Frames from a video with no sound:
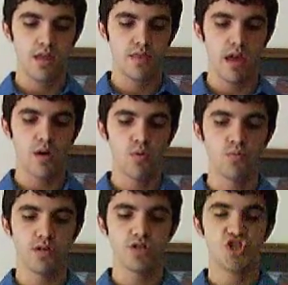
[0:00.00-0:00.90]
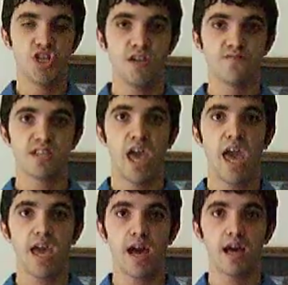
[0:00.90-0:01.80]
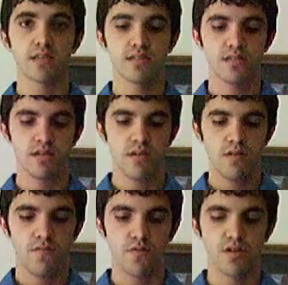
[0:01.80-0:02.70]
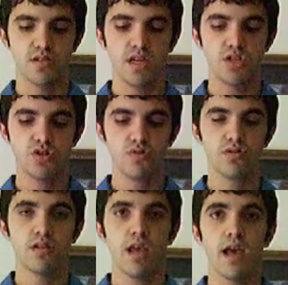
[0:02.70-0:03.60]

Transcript: that only achieves chaos for teachers,